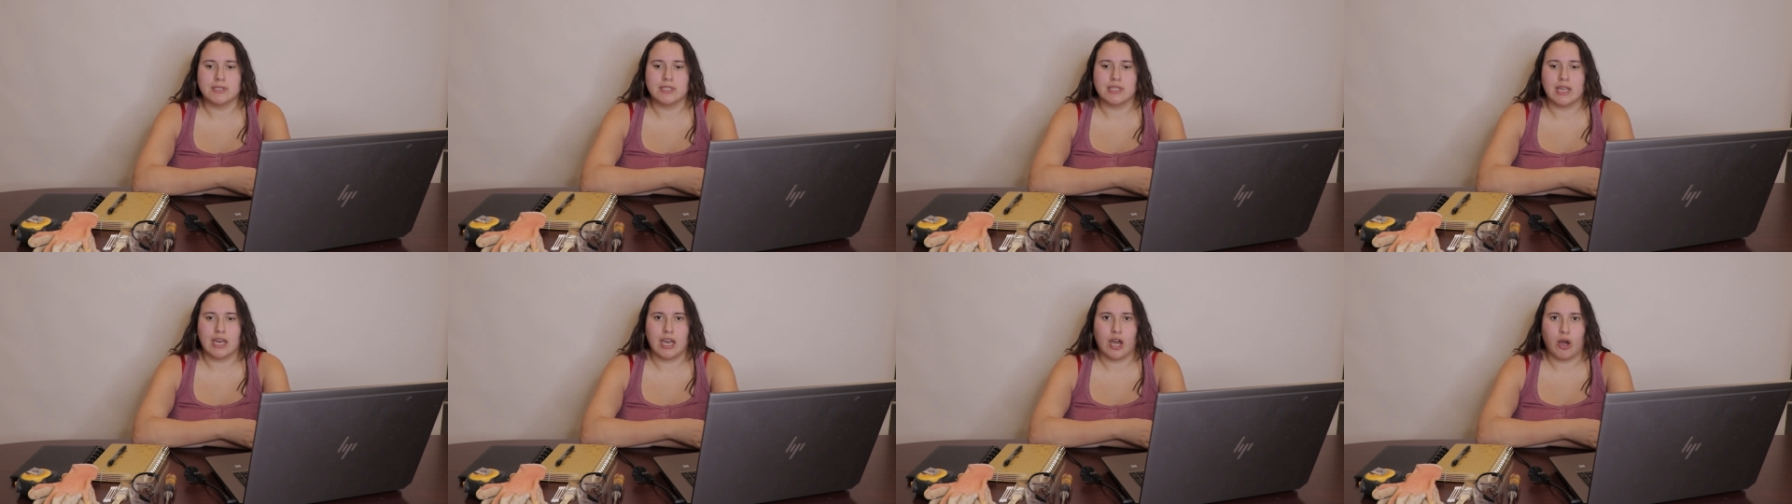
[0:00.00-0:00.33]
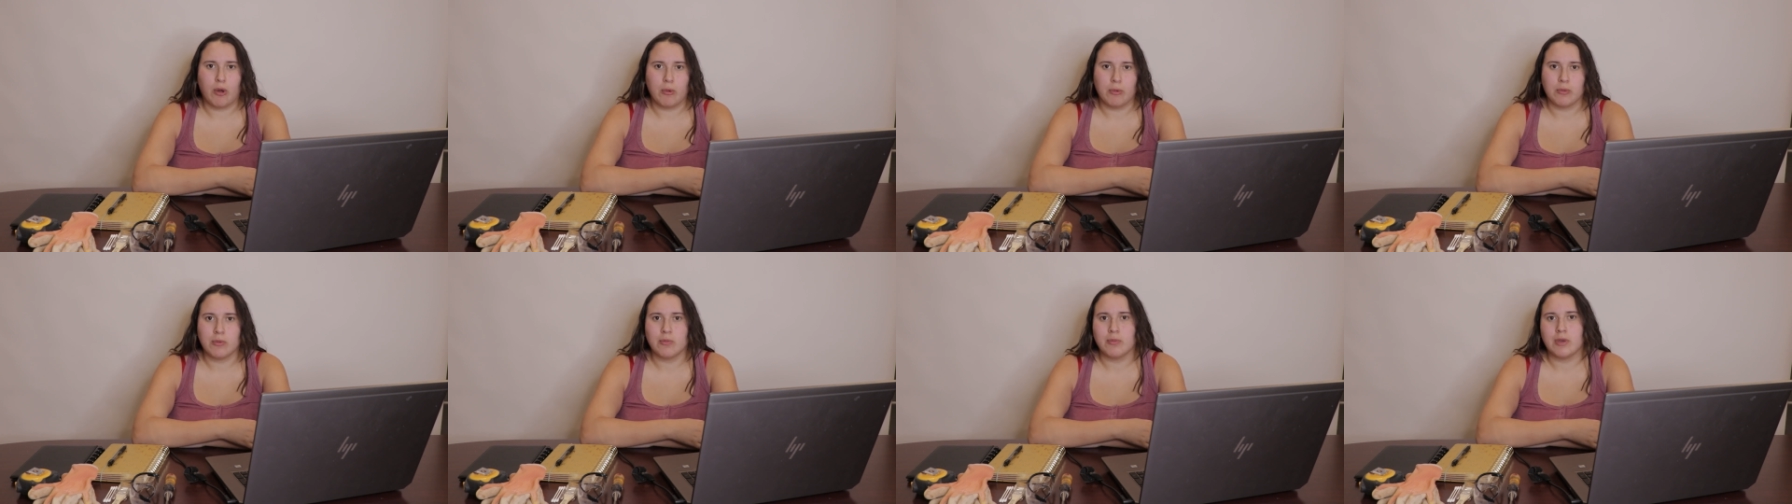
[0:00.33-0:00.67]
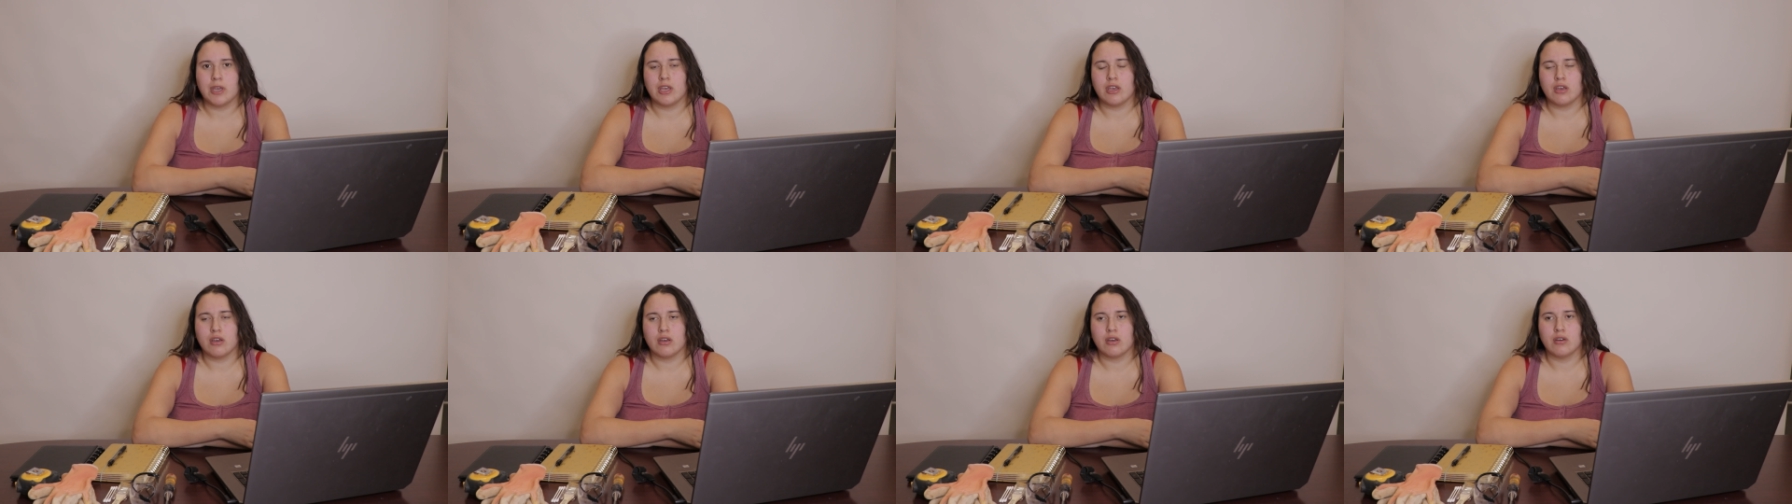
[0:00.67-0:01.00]
They helped
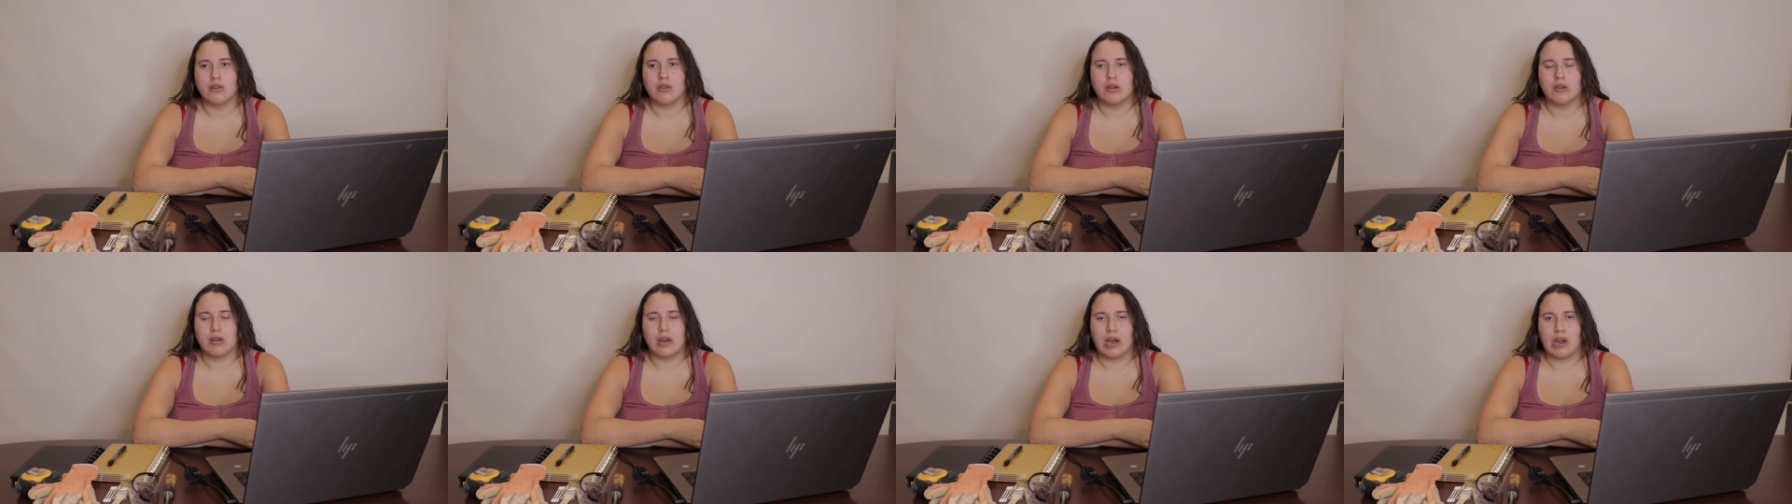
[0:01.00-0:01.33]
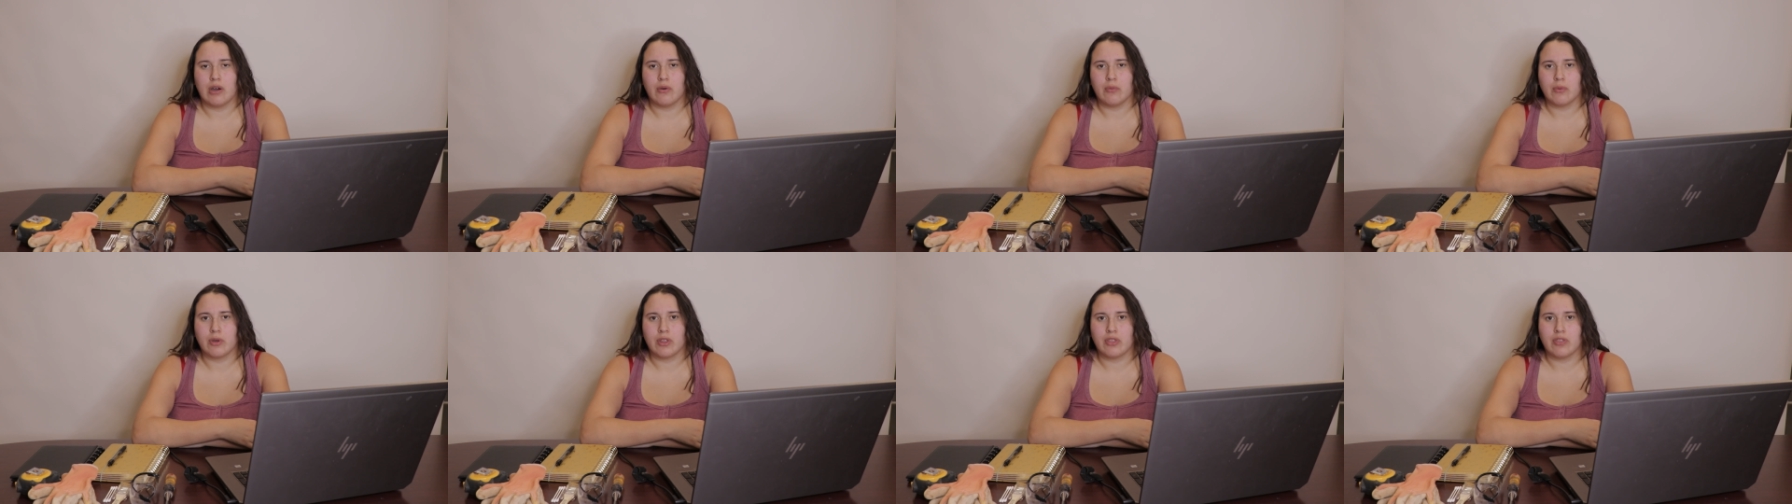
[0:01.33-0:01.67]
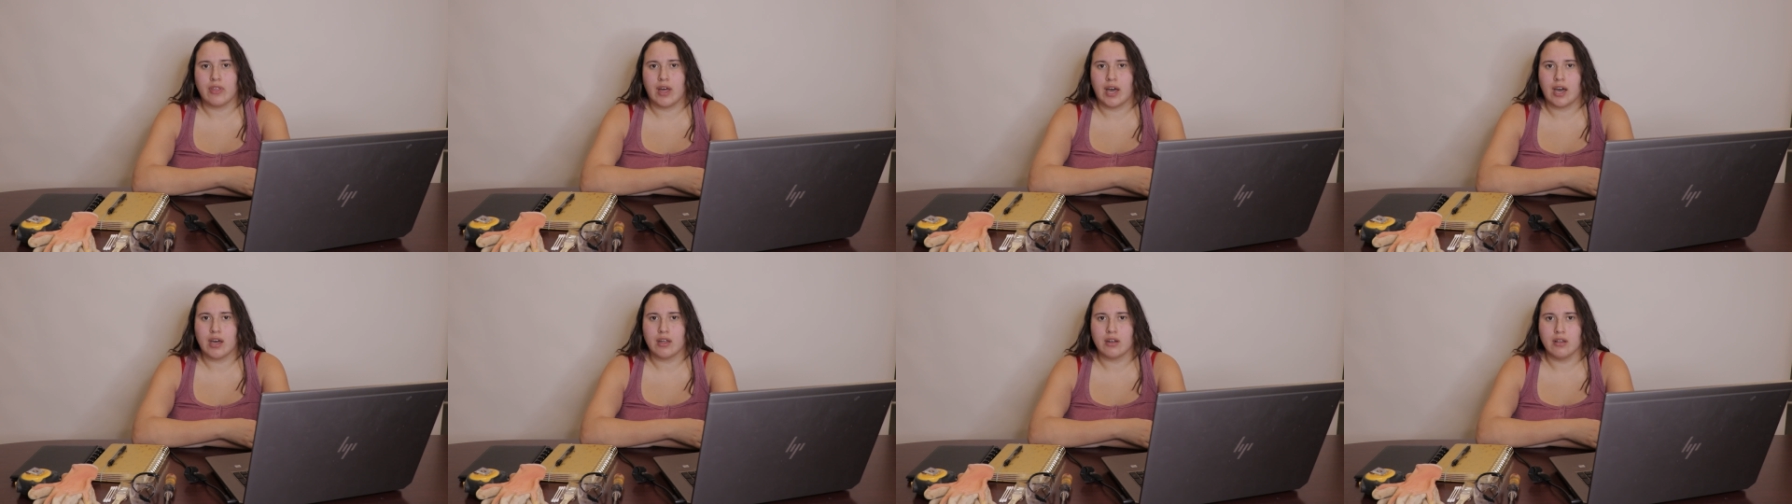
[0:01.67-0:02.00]
me out with
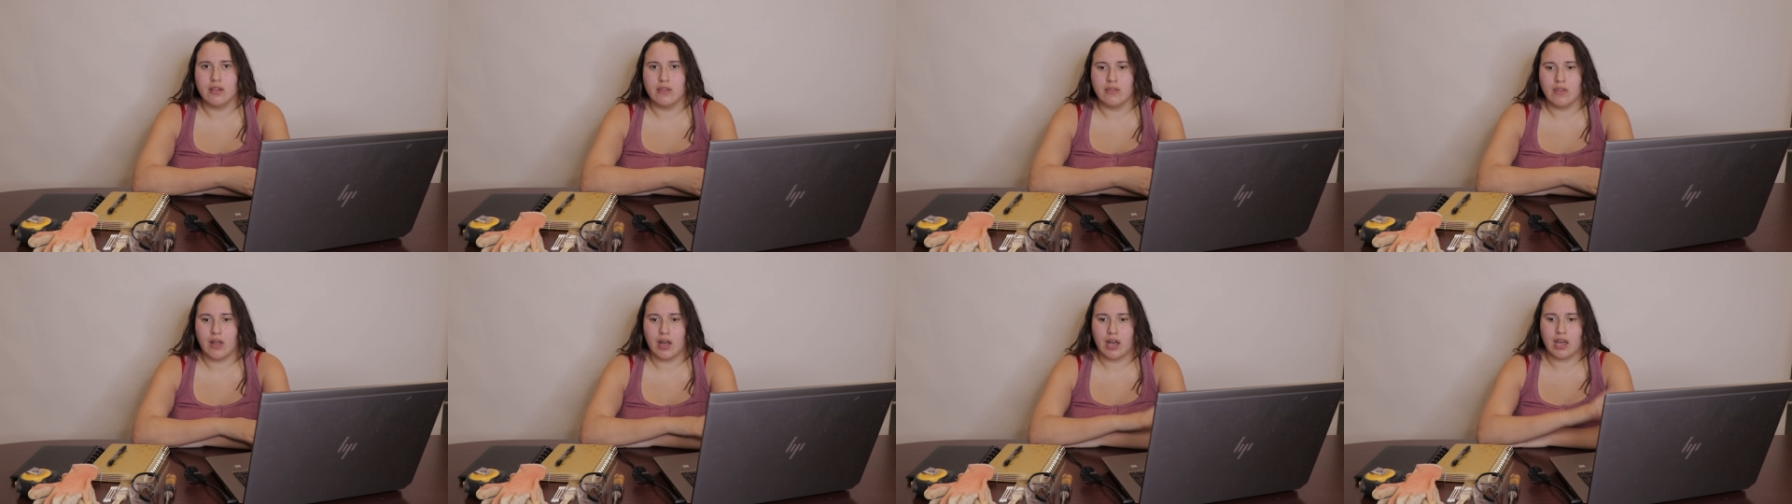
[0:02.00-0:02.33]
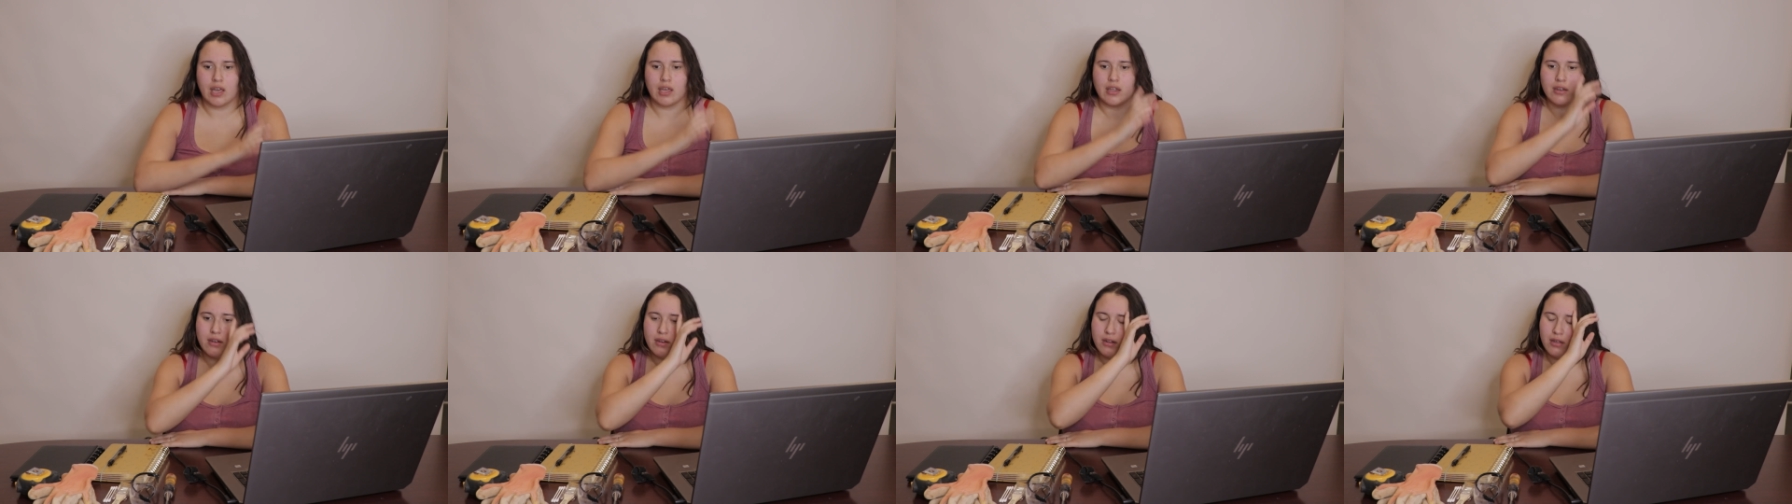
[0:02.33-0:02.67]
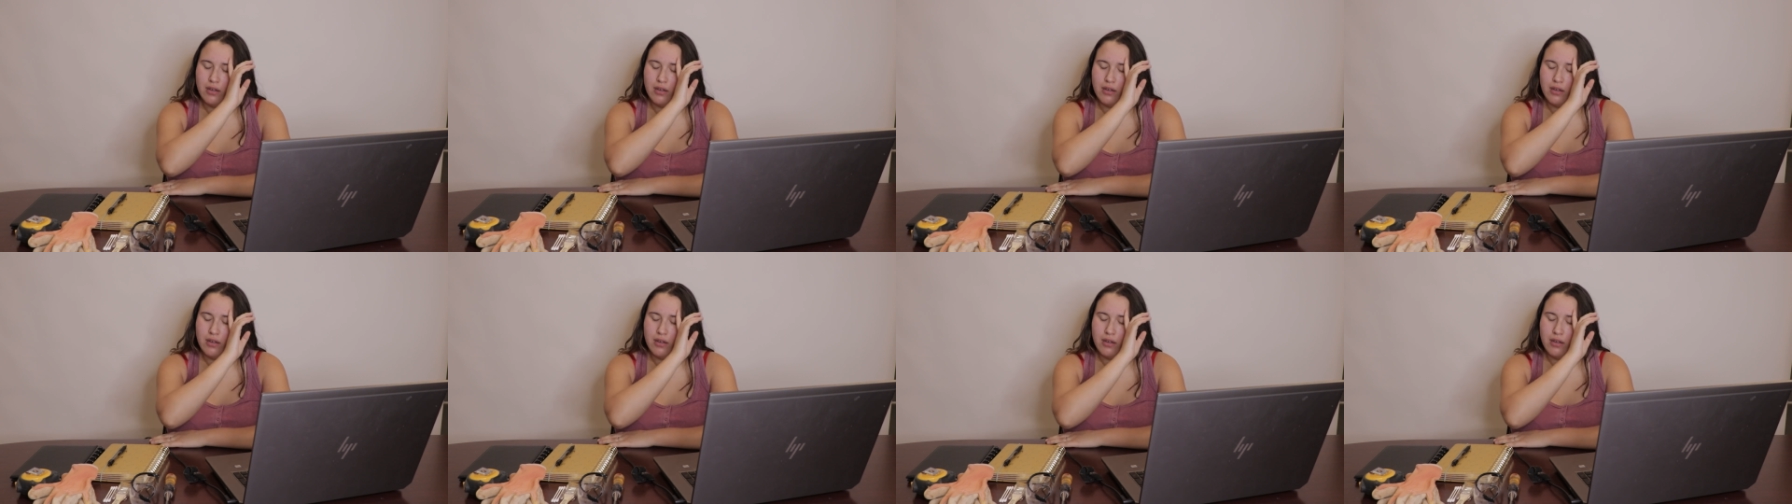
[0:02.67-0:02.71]
that a lot.